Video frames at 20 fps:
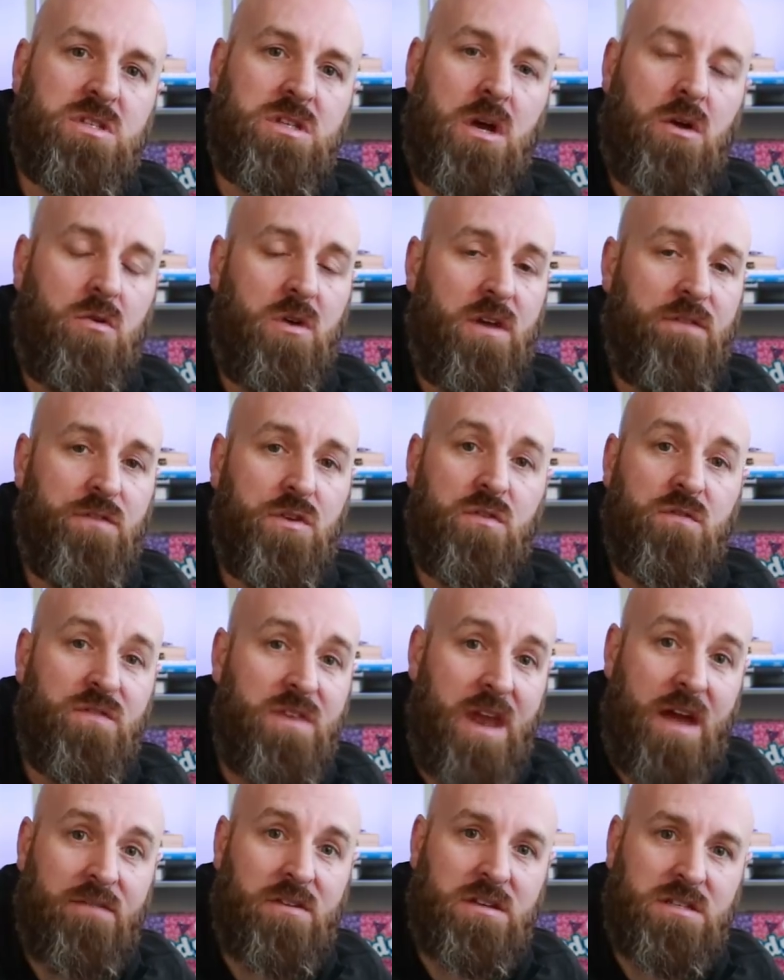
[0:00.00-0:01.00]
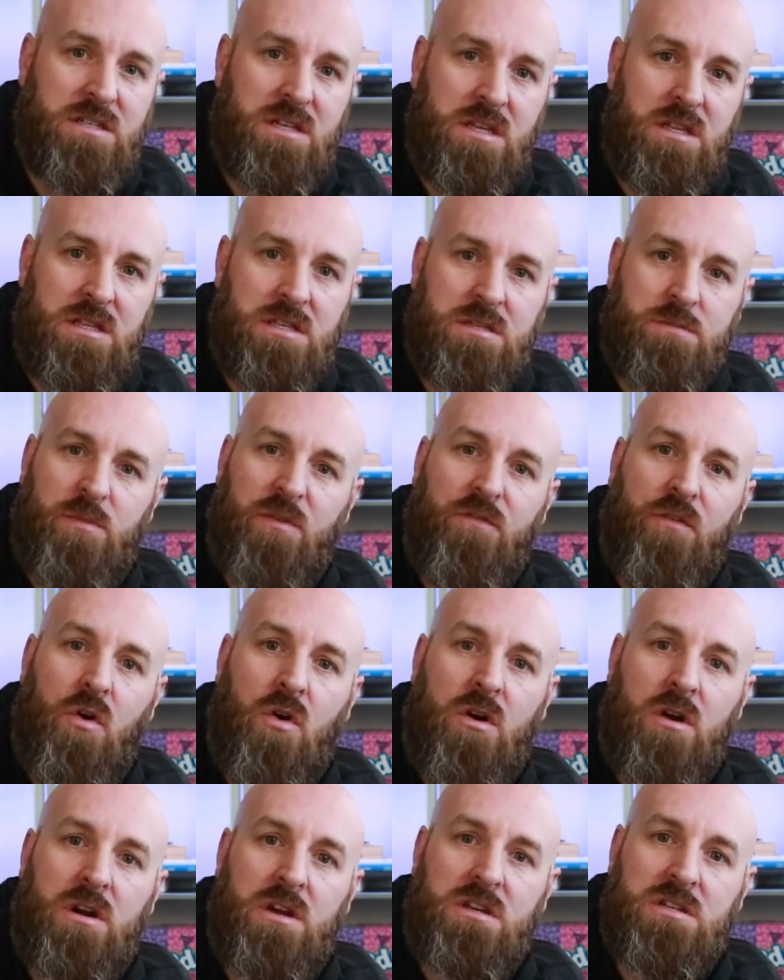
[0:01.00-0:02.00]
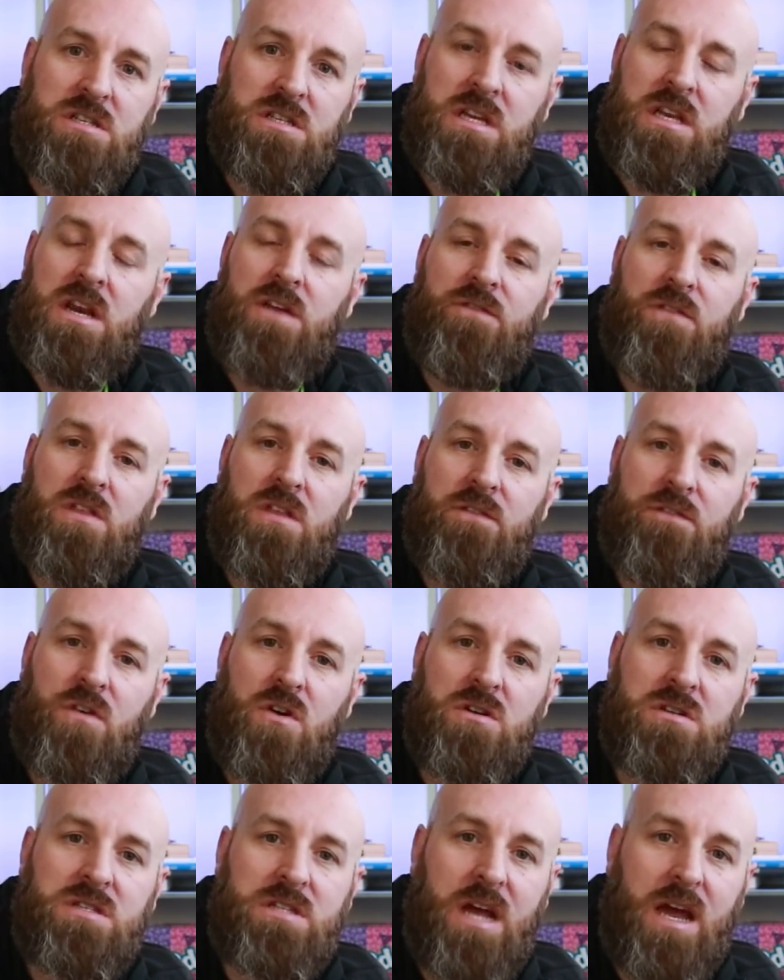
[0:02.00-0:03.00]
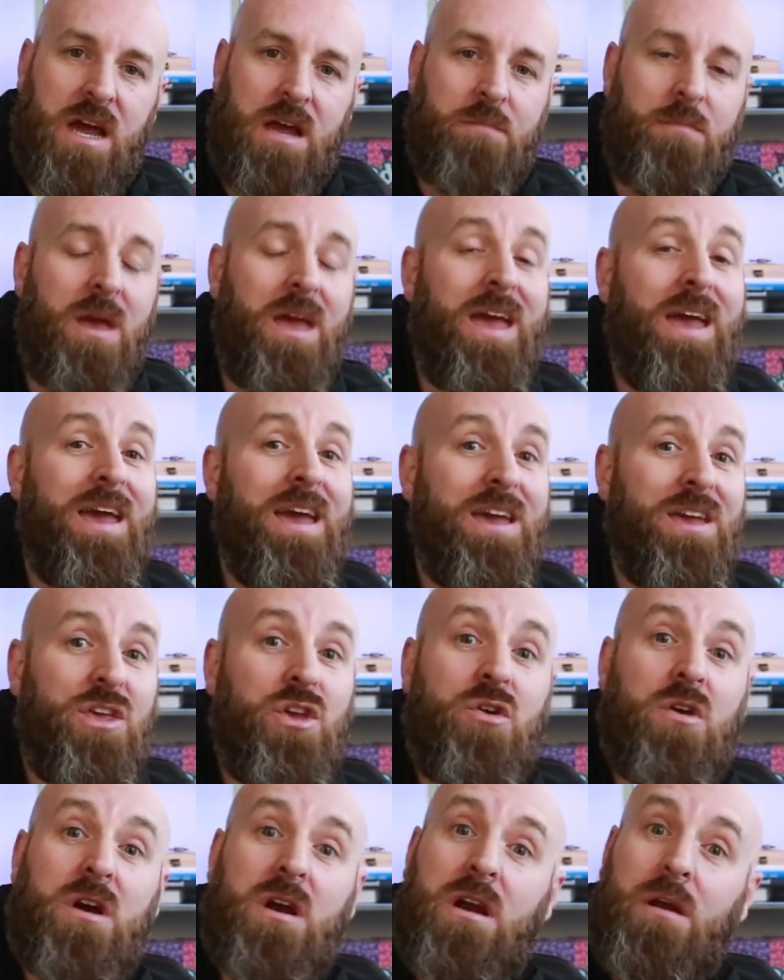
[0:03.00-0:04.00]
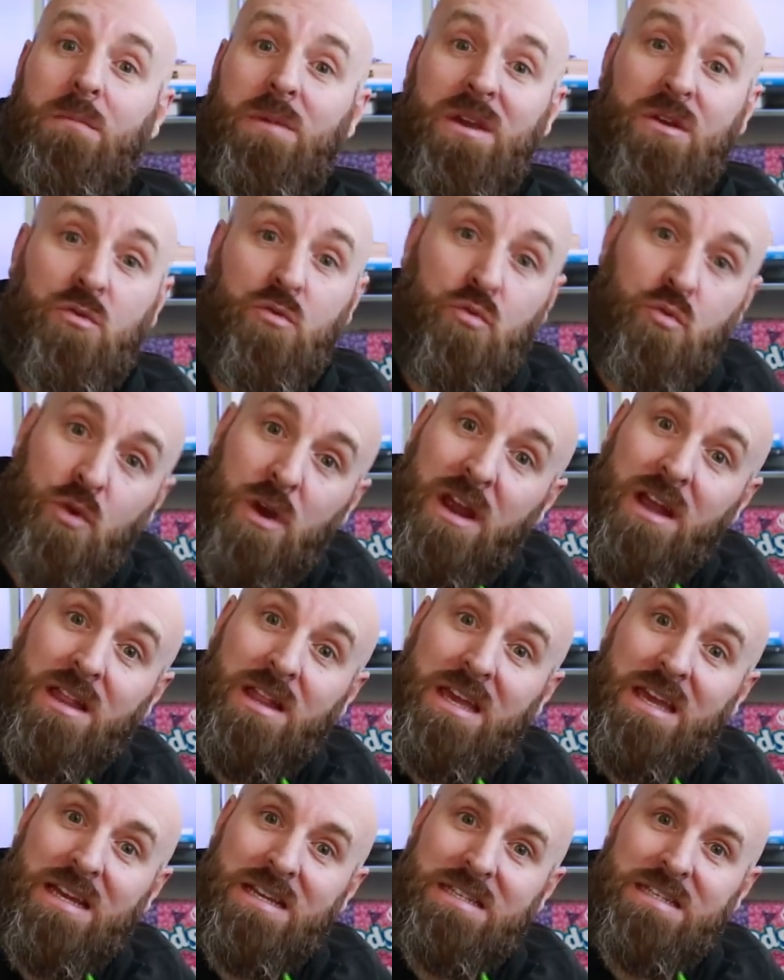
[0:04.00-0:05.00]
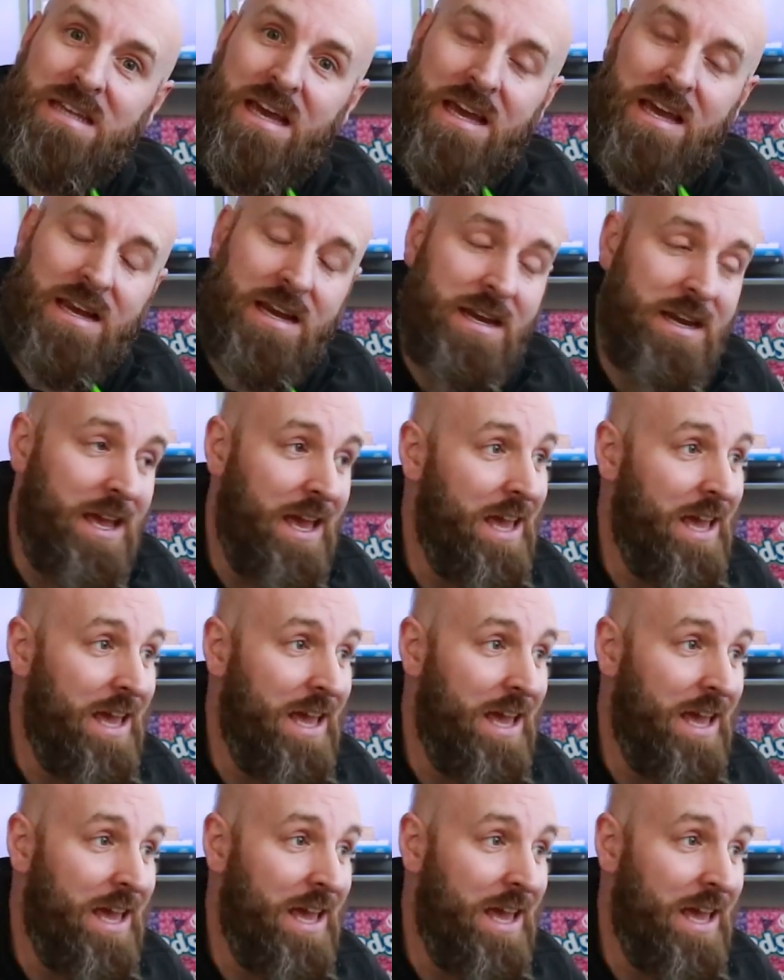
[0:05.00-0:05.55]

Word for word: So if you've never seen this before and you're seeing it for the first time, you're going to be really excited.